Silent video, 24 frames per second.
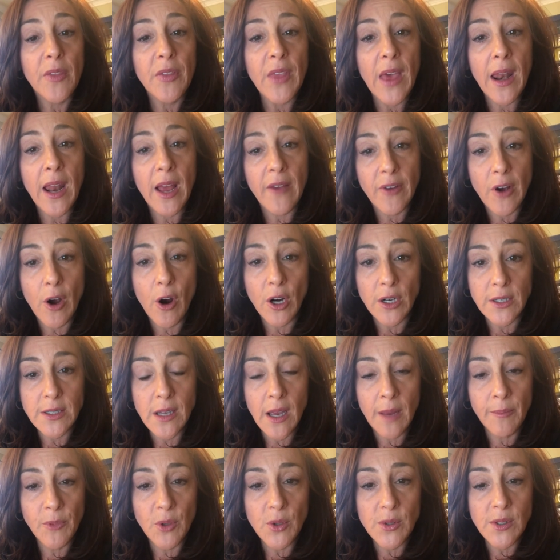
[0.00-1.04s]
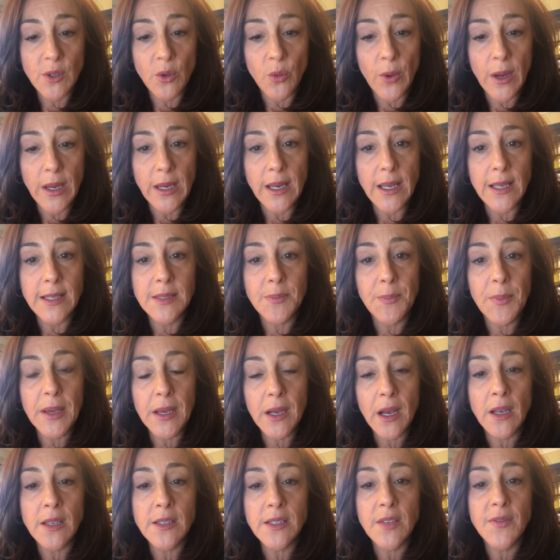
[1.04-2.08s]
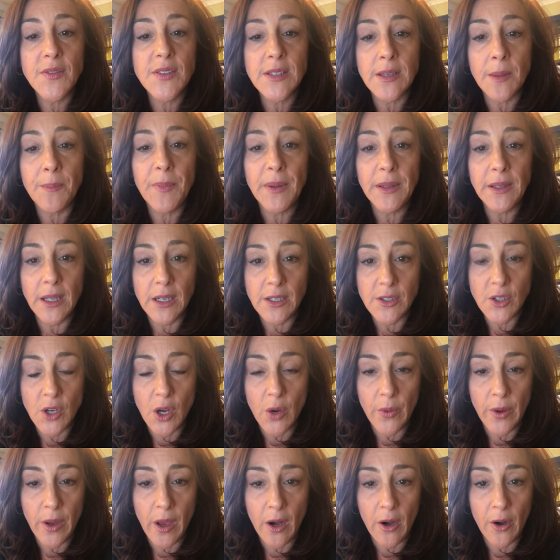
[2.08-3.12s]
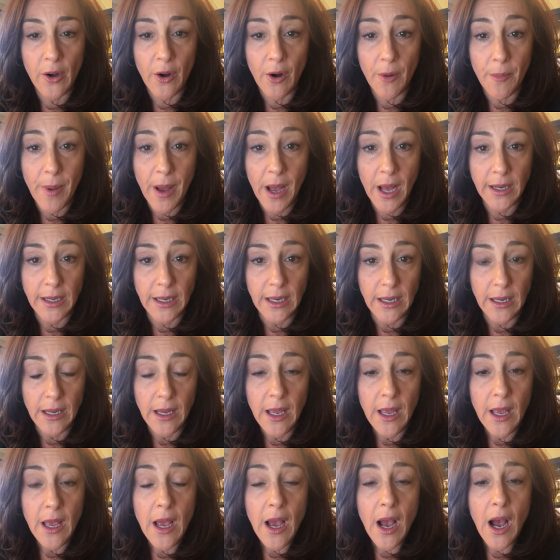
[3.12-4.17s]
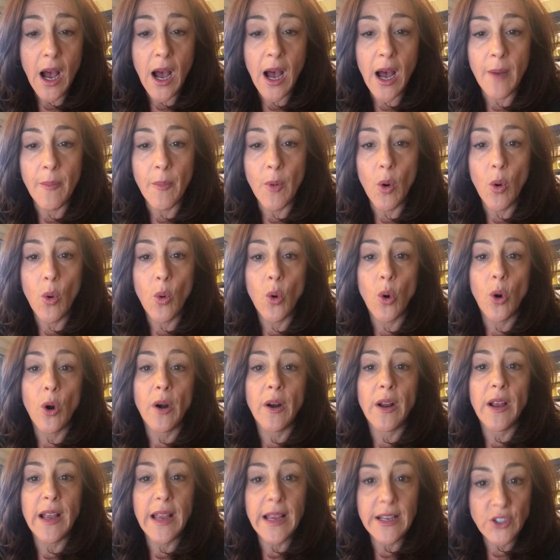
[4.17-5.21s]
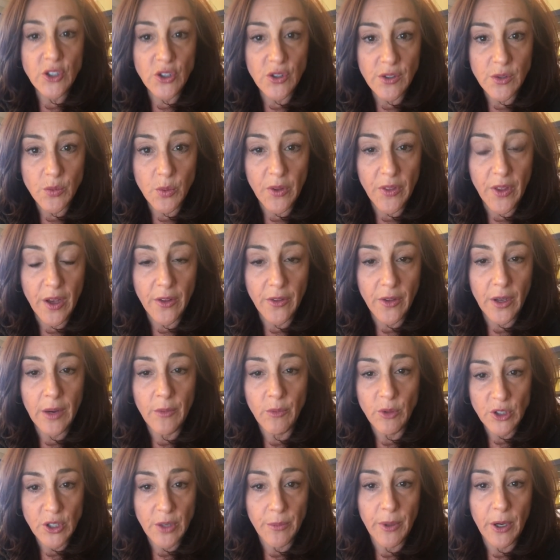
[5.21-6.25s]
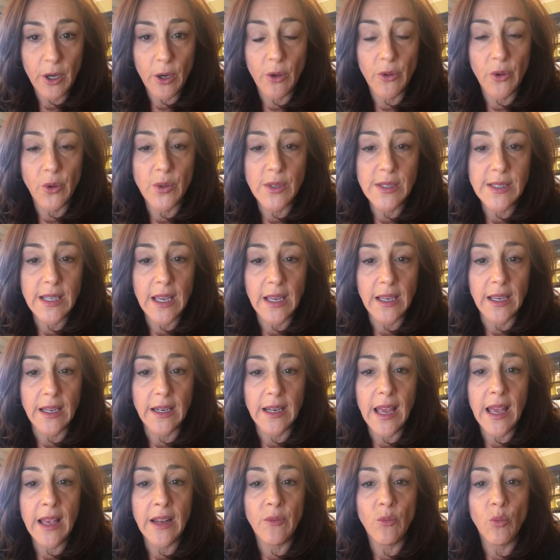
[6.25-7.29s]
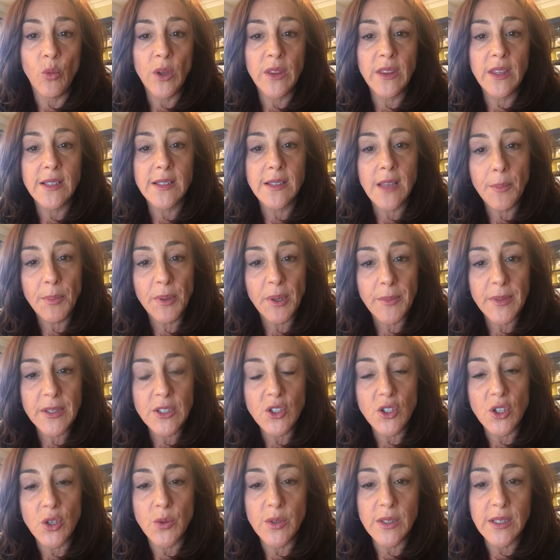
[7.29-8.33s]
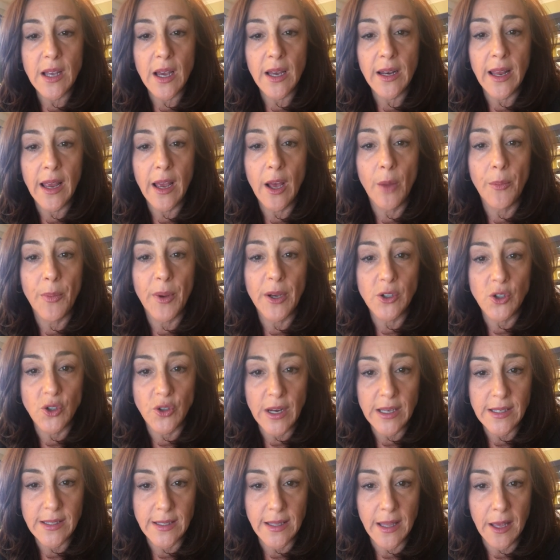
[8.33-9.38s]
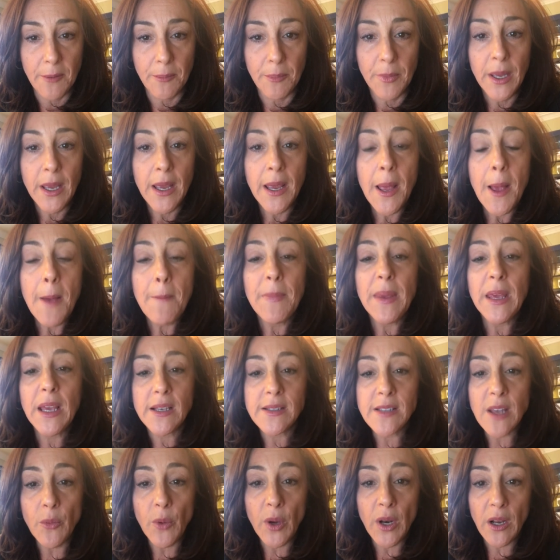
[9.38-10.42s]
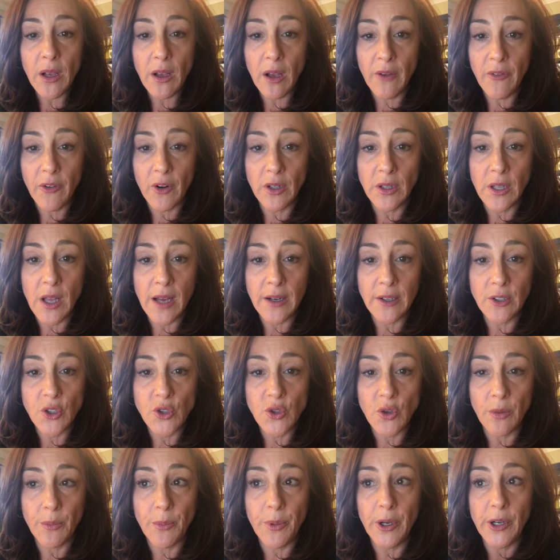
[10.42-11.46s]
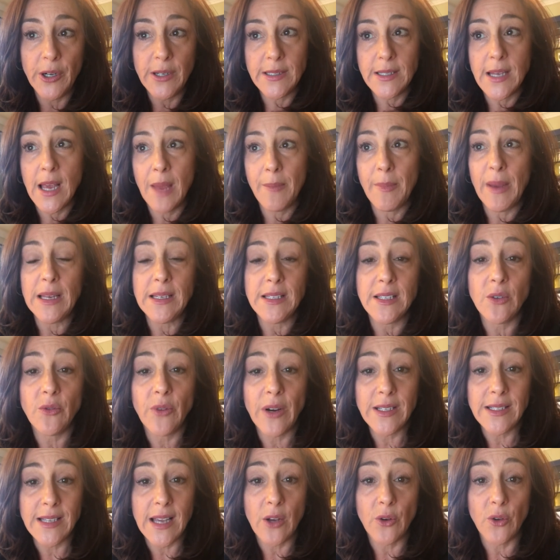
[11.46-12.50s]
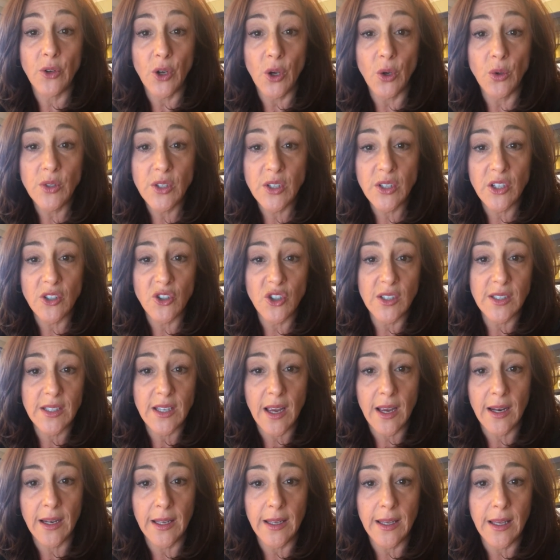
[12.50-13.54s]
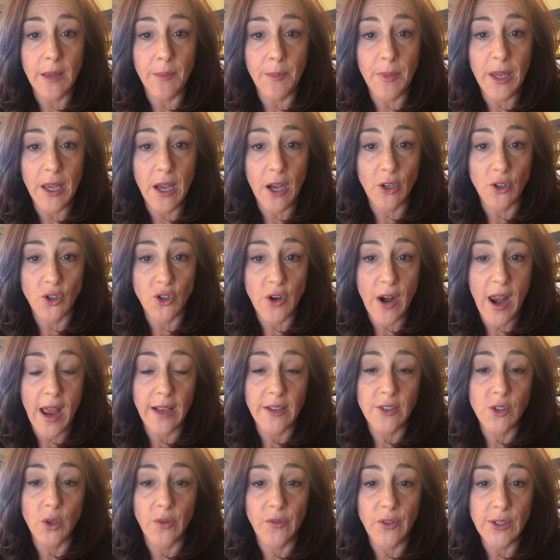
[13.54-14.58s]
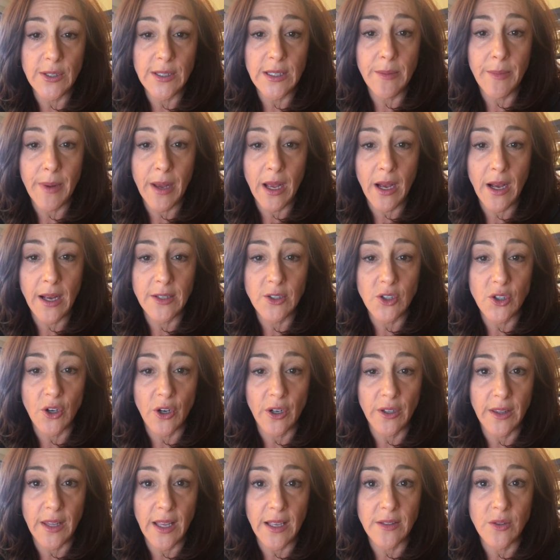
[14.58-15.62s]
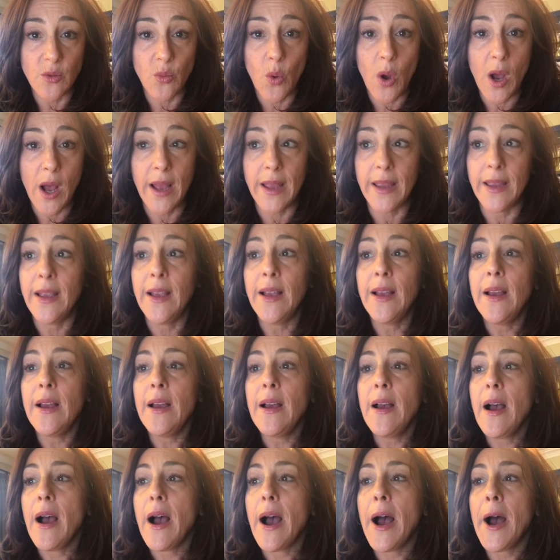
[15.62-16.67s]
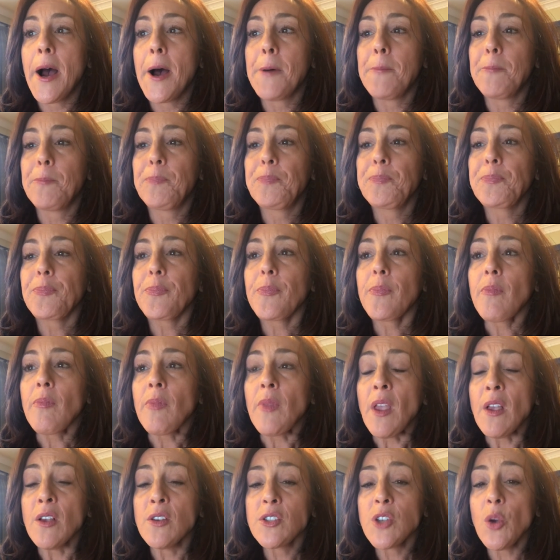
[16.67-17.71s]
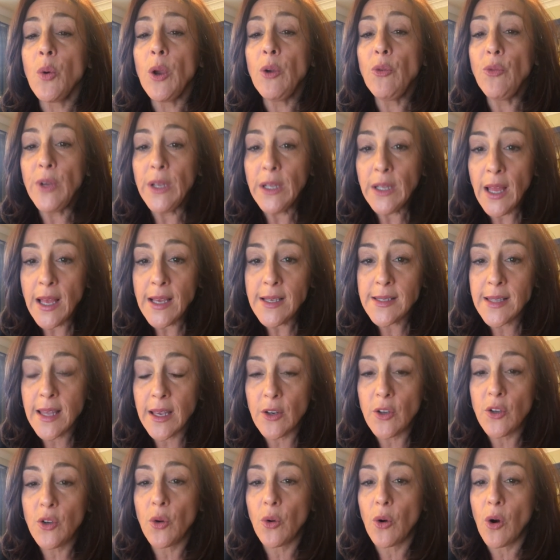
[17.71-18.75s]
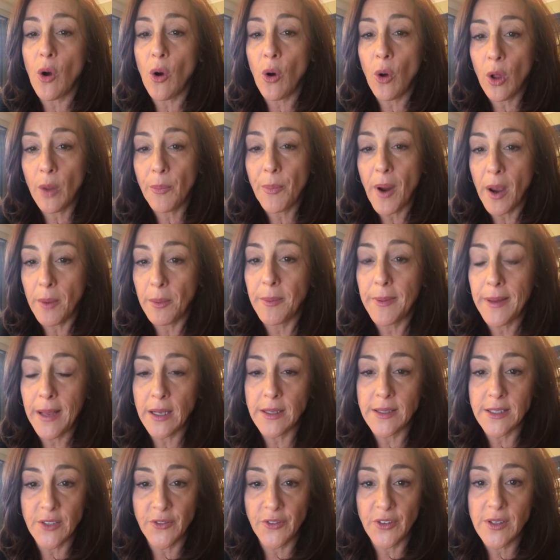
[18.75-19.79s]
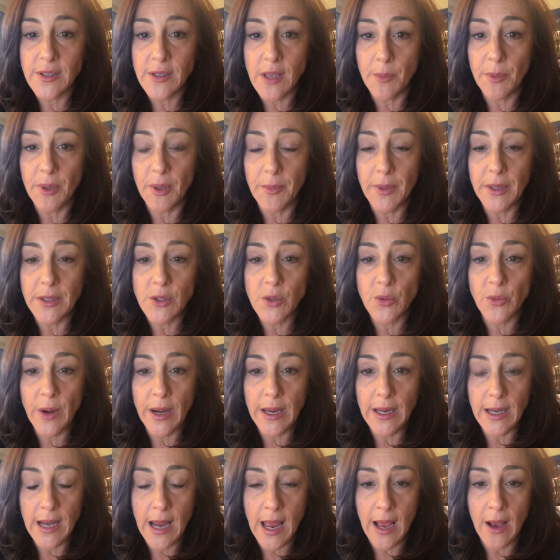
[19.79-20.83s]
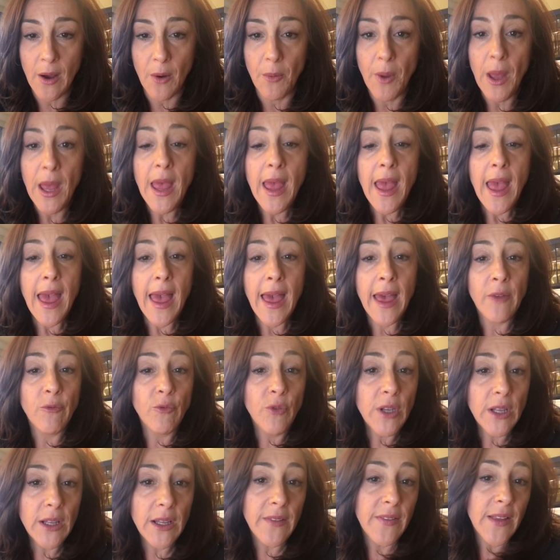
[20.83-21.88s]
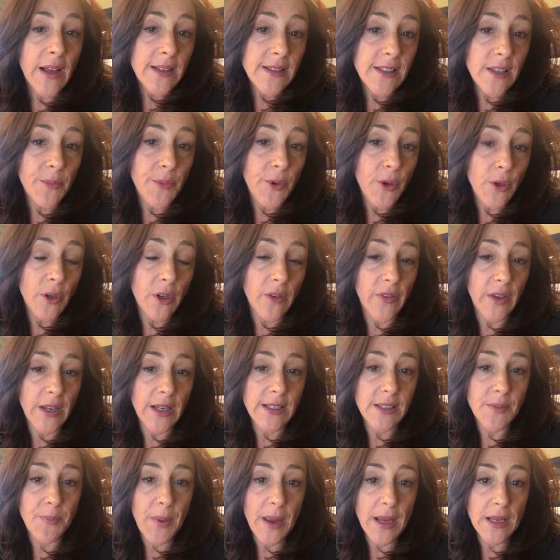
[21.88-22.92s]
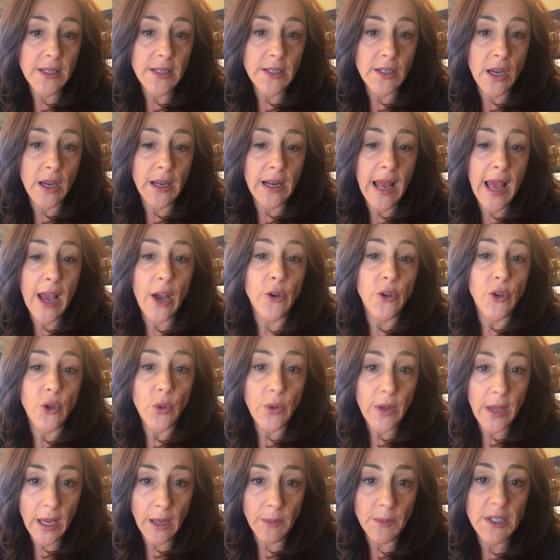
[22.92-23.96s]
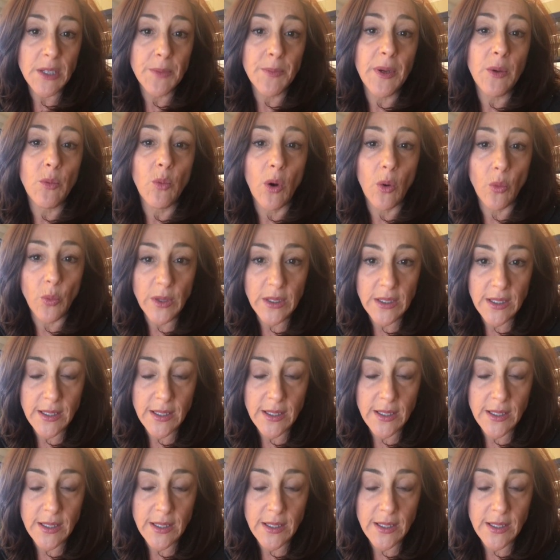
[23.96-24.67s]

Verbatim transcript: that have a hard time losing weight, it's because of something that is going on in our body um, or issues with, uh, which I'm going to go through in a second. And what the supplements do is kind of help address them. Because I want to cover a lot in a short period of time, I did write down notes to just kind of keep me on track. So if you see my eyes dart, that's why. Um, so I realize that you're all probably on different supplements right now, and really that's the beauty of it. It's based on how you came to me, what we